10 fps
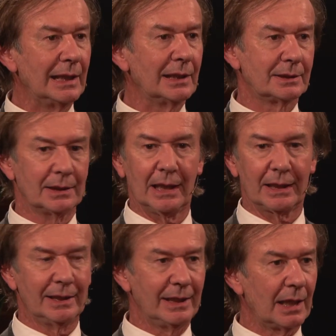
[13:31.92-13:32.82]
heals
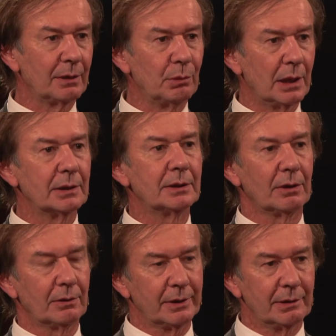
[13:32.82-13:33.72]
like the other one,
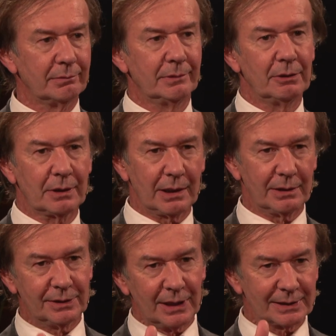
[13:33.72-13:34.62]
so you
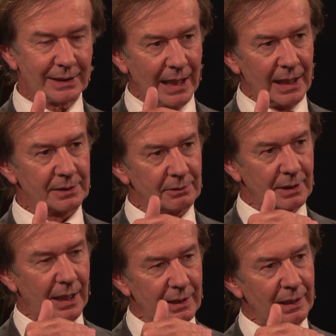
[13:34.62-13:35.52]
can just guess,
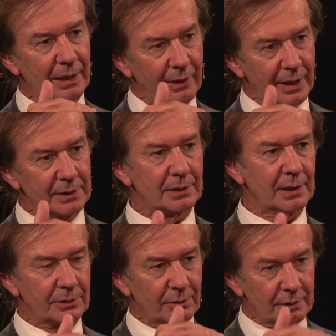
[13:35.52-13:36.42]
okay, I need this,
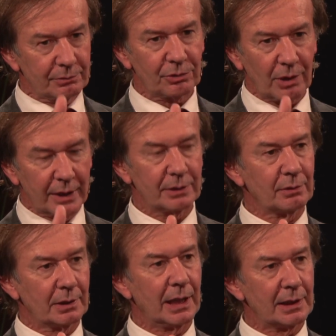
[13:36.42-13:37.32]
and so you try
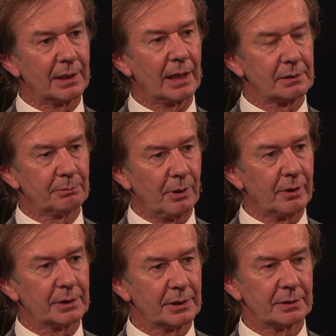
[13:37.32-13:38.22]
to get that
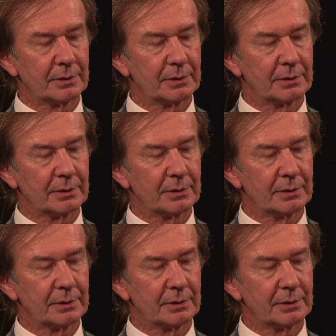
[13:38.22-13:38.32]
point.